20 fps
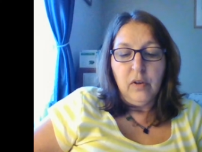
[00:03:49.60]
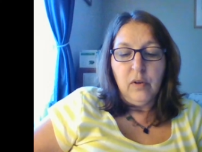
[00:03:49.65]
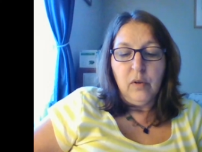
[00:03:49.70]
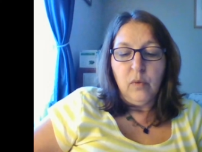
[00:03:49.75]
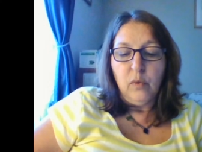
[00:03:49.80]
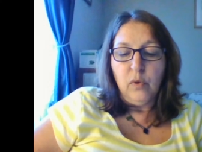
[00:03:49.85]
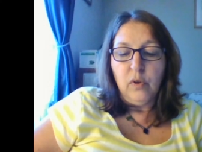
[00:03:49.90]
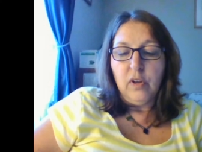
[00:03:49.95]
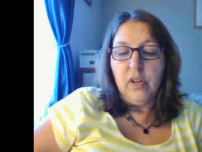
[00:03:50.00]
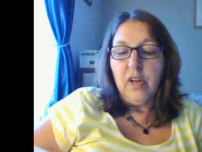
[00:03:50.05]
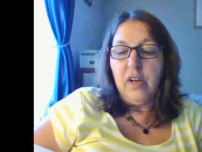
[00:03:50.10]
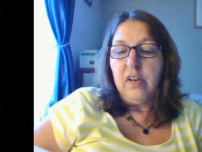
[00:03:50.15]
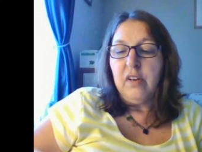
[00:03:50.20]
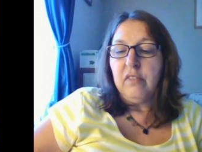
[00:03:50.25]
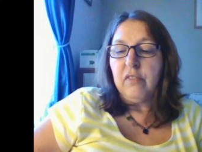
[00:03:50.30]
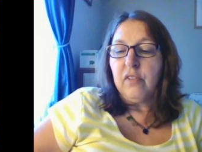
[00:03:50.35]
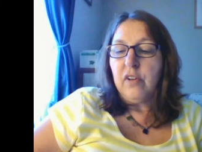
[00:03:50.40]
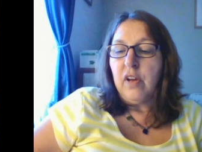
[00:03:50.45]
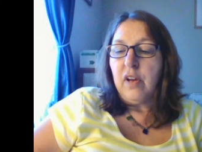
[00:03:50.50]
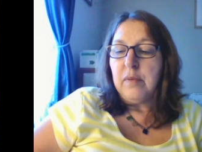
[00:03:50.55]
What kind
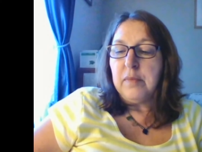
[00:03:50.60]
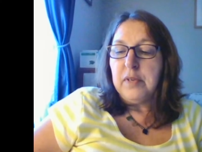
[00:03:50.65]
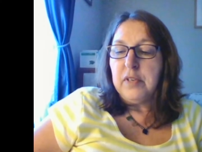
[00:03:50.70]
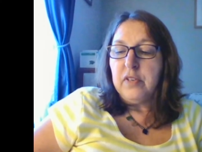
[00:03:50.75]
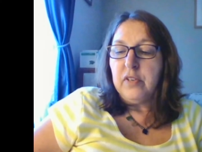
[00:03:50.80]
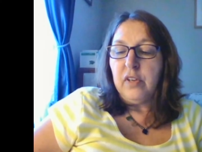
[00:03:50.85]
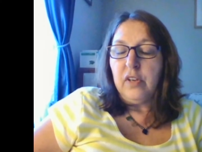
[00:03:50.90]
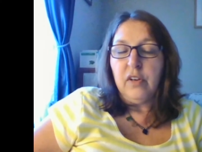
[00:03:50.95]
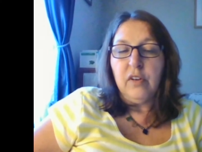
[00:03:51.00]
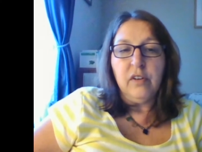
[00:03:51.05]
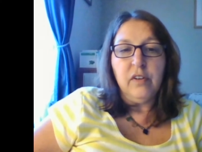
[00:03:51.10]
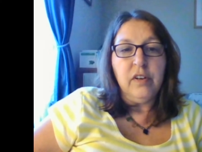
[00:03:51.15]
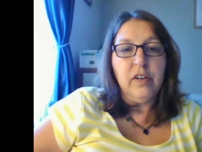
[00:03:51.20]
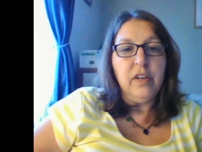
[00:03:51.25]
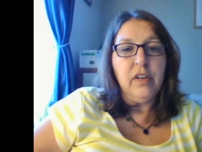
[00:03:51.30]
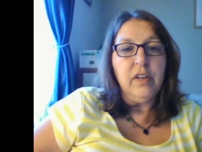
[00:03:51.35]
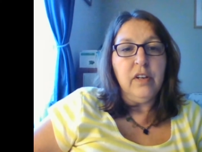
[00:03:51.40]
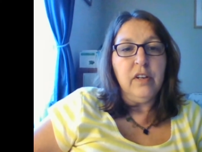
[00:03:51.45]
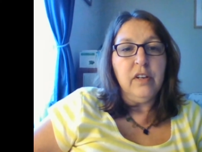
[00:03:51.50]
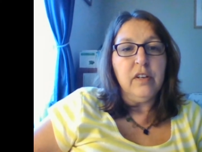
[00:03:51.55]
of
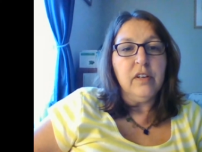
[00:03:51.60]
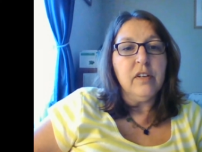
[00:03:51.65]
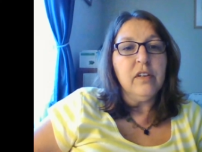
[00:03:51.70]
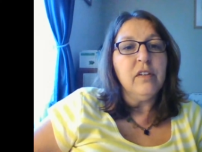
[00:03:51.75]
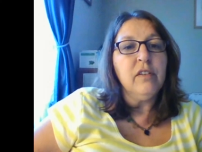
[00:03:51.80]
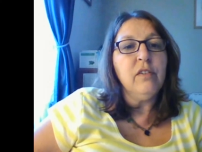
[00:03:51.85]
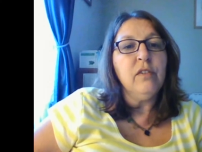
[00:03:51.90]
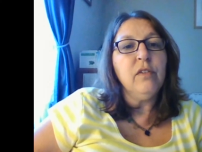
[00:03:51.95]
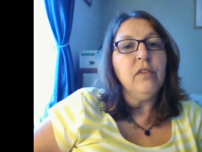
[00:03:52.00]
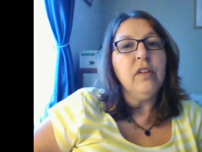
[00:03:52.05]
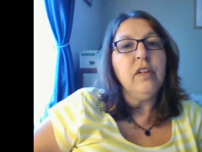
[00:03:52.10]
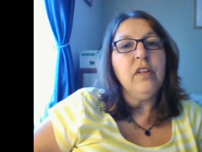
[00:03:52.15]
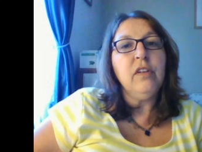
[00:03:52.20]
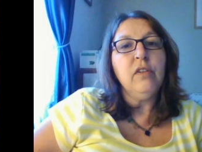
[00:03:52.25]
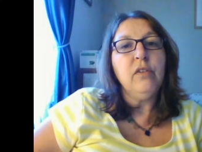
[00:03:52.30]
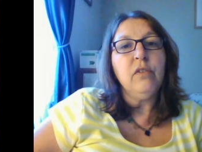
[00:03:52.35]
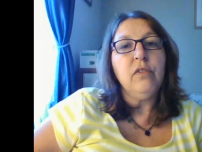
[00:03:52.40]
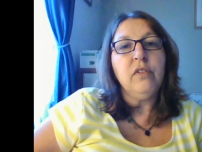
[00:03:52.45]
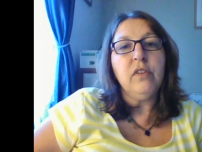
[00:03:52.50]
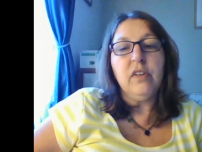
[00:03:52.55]
commentary do they
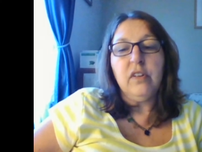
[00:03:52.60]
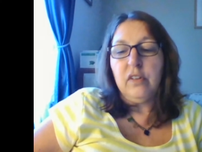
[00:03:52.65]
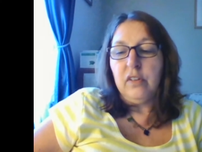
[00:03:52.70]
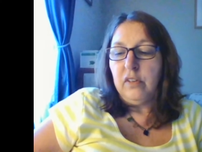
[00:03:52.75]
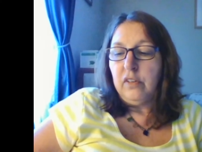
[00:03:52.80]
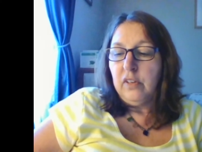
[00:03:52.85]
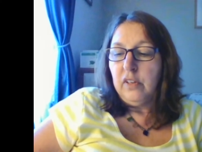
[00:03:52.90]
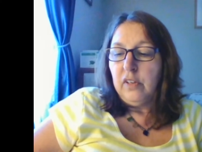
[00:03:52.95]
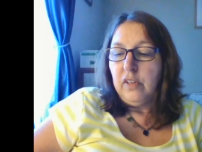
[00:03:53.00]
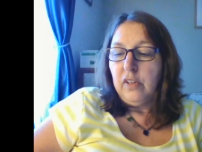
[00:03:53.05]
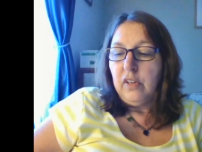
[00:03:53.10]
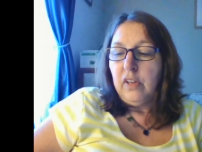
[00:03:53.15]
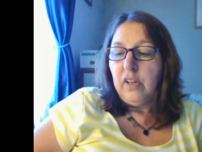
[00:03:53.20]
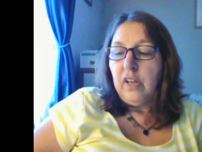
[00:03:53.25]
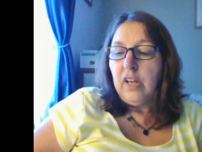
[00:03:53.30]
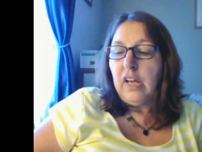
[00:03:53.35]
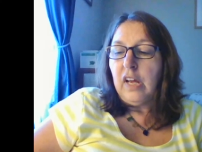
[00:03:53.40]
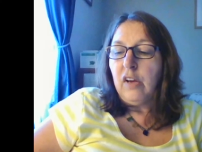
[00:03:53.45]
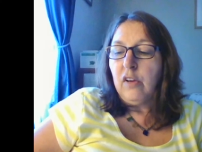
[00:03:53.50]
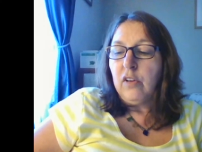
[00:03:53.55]
use it in?
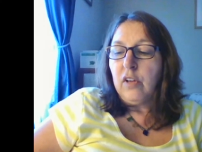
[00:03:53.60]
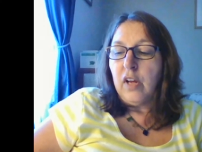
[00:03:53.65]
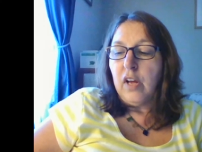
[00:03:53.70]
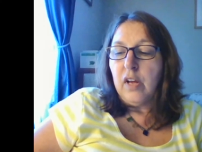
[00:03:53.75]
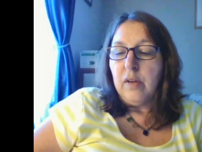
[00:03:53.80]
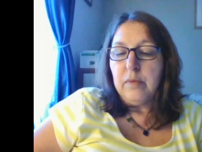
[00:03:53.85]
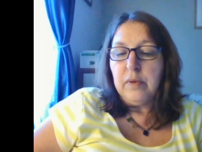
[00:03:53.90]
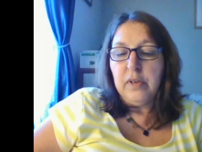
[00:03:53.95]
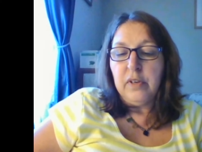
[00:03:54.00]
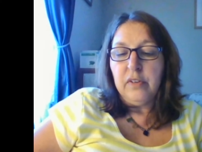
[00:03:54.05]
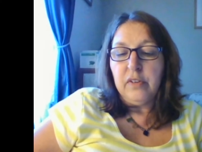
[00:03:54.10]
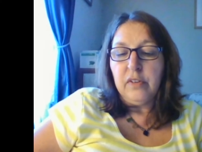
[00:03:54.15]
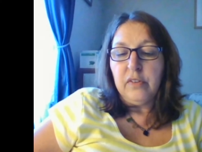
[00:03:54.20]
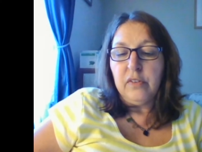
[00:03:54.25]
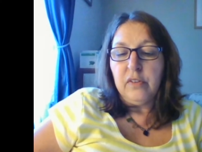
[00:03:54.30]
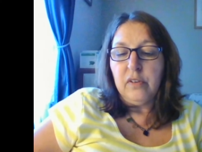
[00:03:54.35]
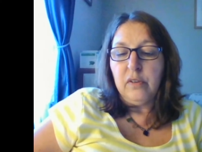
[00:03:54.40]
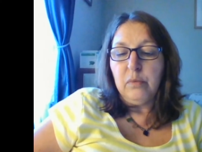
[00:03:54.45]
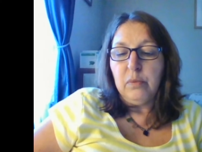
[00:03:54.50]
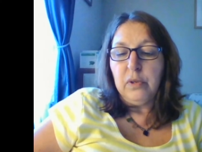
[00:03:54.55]
How common does
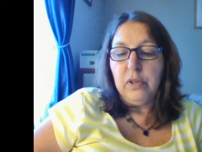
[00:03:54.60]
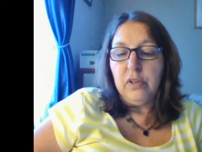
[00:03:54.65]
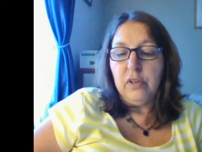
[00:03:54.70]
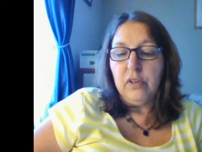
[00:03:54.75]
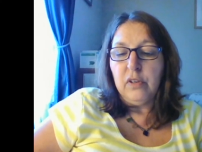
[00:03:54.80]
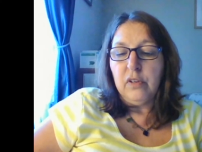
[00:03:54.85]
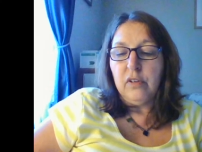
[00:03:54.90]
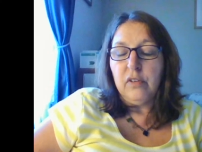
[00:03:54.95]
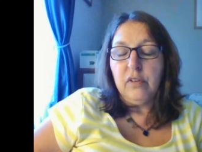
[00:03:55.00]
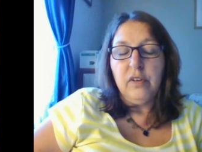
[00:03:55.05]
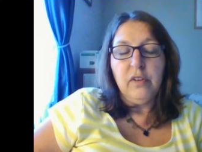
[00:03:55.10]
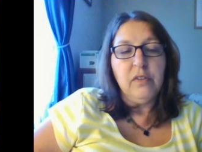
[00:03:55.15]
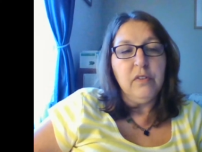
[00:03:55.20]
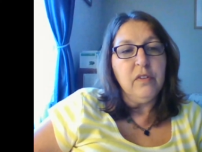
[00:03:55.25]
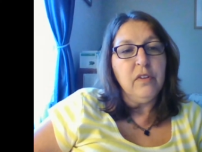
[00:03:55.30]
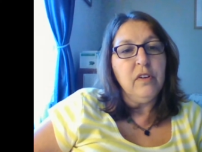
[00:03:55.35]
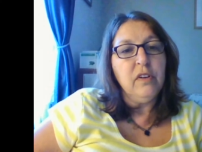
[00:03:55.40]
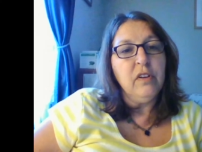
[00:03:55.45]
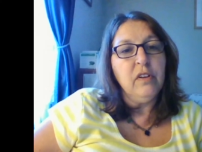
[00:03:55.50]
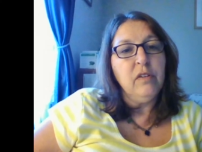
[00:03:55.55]
it appear? Is
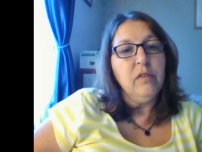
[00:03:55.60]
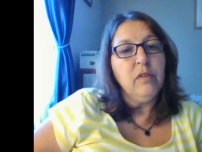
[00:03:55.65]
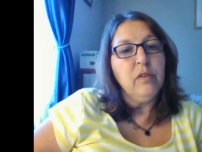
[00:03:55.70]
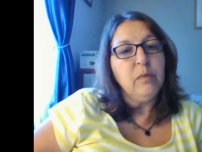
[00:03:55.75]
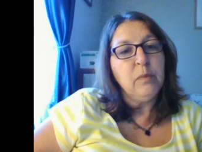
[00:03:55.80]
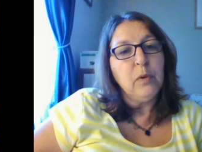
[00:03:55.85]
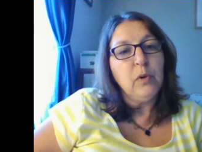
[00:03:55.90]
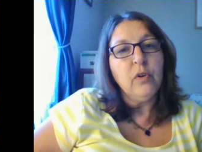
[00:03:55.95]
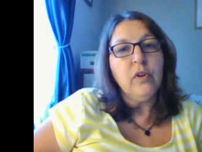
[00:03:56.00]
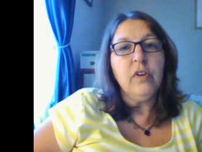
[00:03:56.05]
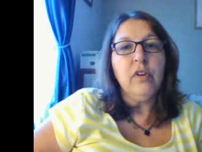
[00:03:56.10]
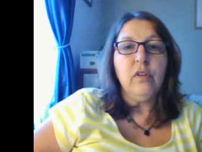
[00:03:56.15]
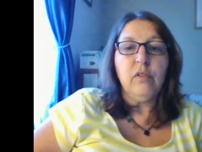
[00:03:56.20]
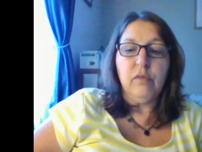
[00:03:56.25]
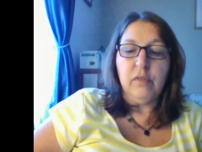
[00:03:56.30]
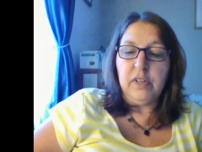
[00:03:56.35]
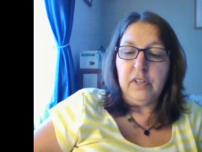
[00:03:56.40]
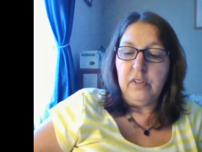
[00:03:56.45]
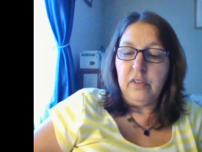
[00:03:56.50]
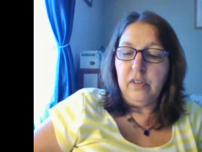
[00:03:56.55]
it in spoken or
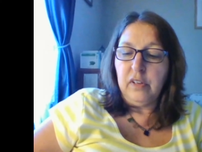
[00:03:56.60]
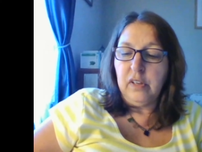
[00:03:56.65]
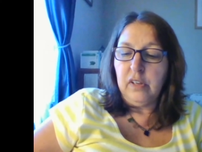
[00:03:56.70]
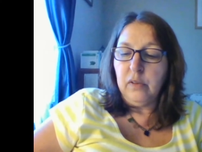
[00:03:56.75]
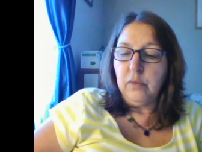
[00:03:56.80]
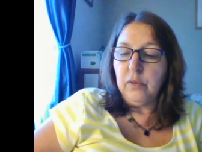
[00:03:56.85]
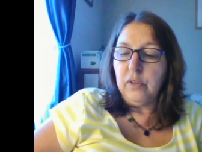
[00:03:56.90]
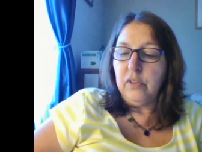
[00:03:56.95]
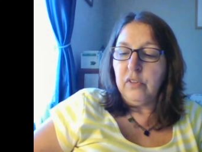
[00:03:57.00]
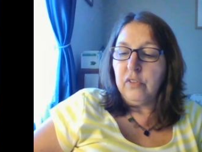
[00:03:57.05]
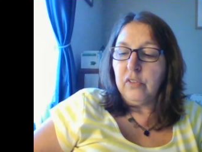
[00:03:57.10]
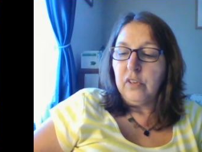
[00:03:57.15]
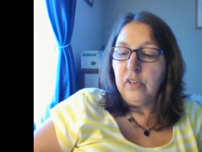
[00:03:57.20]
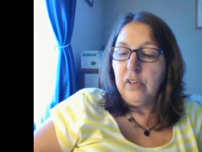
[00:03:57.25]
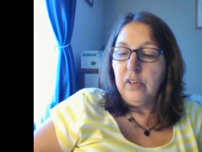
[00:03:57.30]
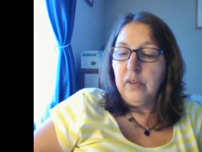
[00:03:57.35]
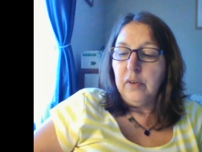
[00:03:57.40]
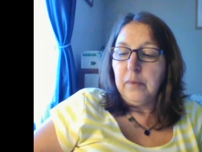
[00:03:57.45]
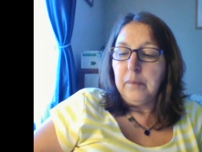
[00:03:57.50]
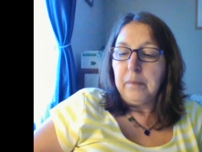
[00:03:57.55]
written language?
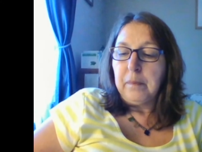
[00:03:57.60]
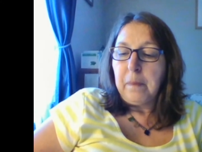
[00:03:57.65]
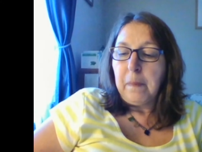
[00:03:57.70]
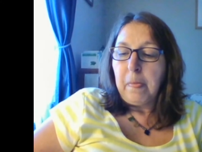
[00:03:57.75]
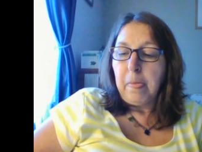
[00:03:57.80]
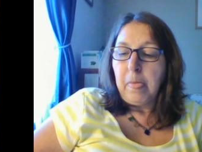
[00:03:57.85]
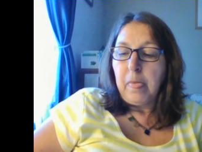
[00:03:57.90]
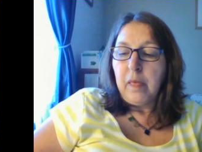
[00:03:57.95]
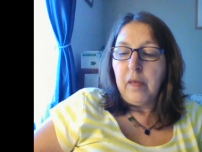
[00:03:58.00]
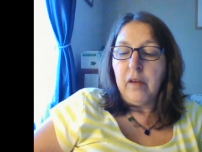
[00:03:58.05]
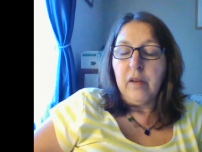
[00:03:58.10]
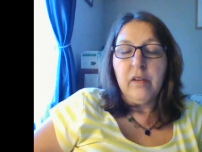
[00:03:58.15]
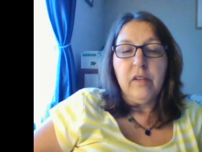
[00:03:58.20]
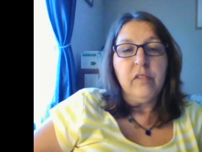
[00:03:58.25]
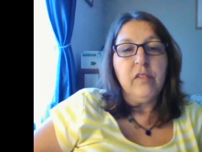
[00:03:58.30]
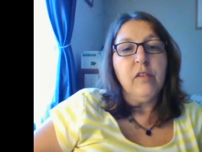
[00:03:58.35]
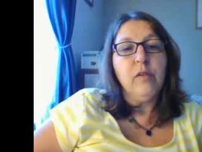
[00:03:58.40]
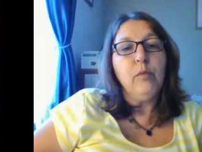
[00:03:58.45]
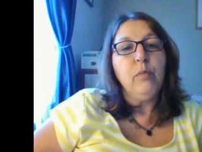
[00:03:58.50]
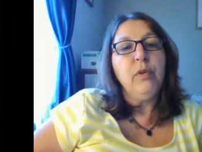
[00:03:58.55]

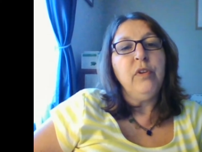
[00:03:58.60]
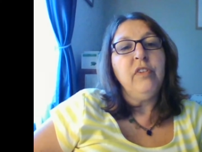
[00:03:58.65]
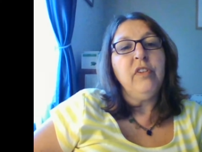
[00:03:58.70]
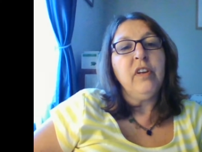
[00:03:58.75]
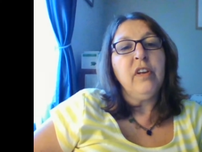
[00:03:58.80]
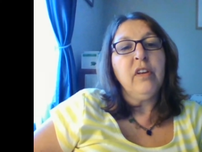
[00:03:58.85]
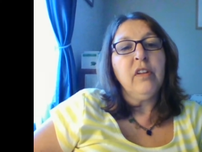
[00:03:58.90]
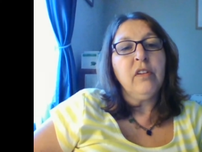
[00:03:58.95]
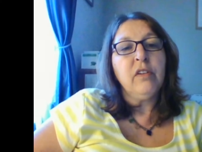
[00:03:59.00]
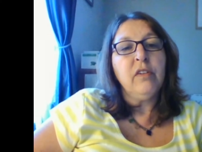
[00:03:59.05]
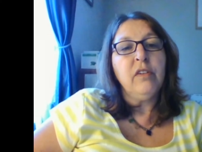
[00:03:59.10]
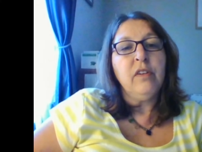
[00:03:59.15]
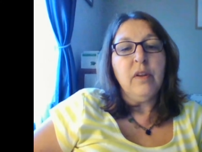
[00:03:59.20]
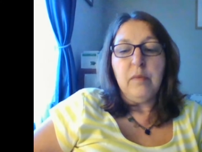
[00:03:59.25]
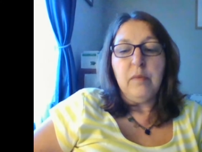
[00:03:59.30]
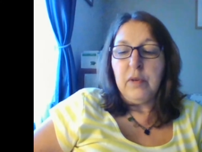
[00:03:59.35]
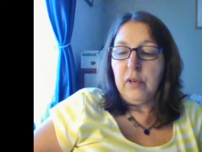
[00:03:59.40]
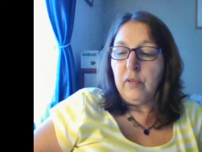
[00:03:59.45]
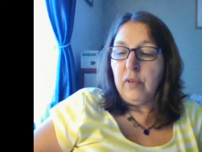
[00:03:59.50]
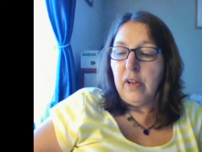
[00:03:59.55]
Is there a particular
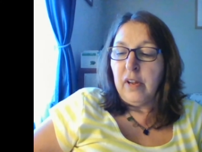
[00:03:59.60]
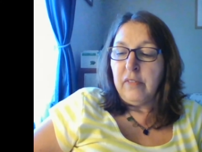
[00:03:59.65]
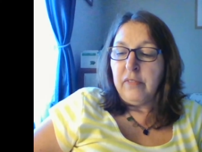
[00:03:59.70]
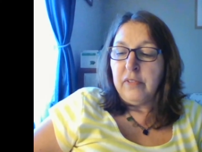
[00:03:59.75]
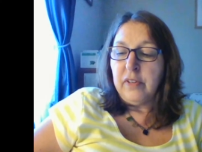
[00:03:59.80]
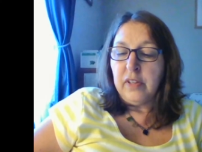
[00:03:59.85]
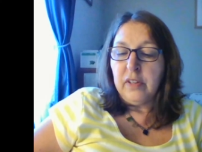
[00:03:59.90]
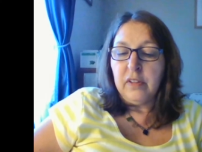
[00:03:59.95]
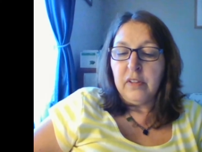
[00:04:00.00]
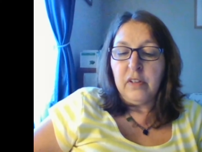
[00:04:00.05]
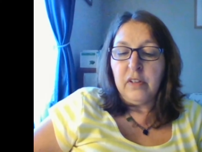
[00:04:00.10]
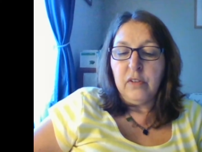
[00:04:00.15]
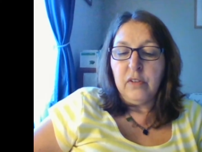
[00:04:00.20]
demographic that